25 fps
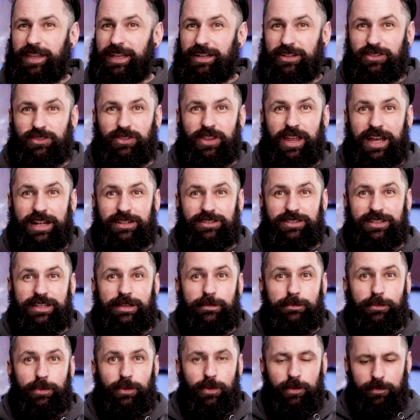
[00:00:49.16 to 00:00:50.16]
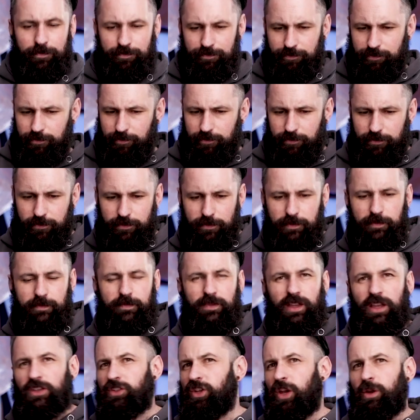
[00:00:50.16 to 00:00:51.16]
It is that simple.
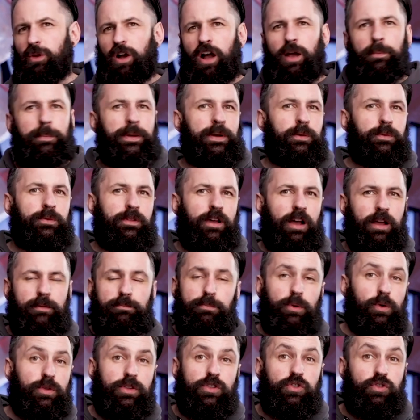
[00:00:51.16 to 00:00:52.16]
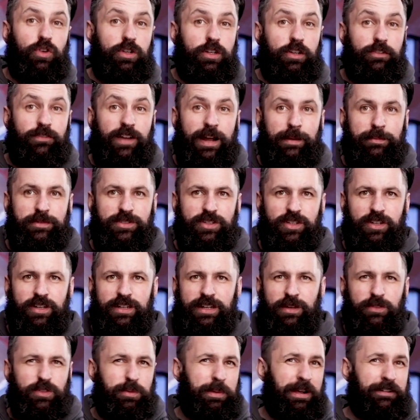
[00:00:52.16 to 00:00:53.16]
So I built, I bought the trolley off Amazon.
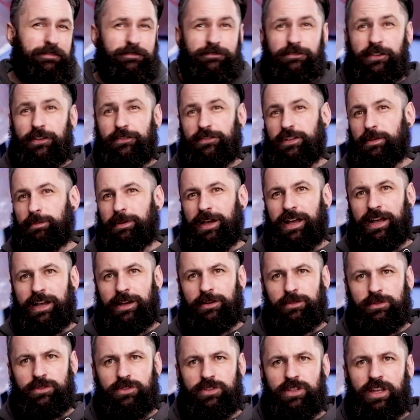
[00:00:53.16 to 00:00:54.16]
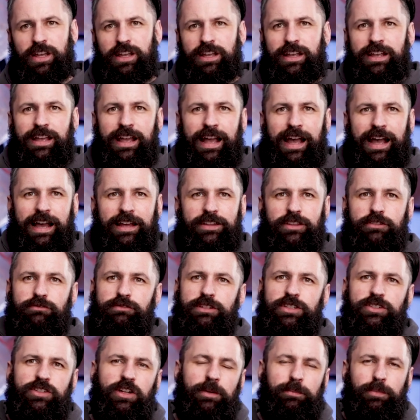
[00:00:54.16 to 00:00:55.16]
It was about fifty pounds, and the
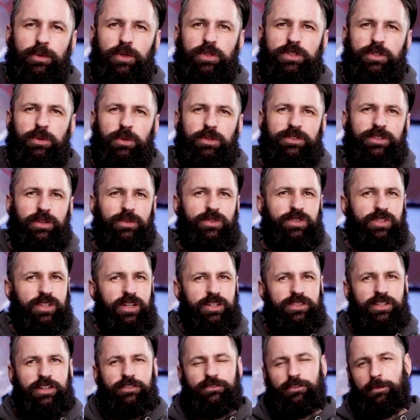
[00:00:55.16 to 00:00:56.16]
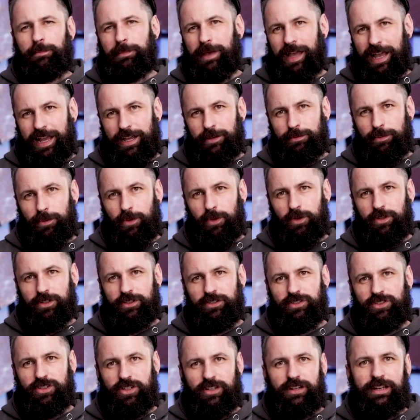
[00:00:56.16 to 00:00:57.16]
reason I bought it was I was searching for pegboard,
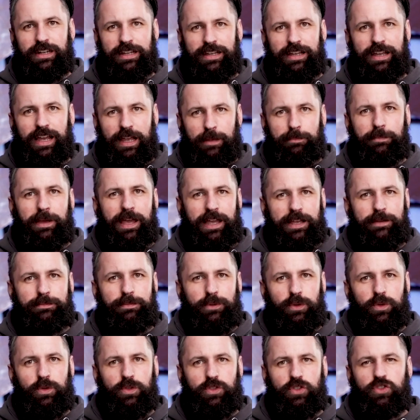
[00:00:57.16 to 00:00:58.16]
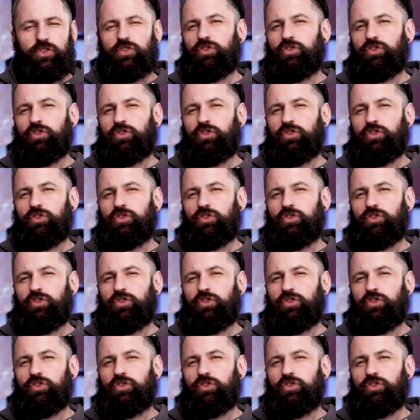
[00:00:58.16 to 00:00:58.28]
and suddenly a pegboard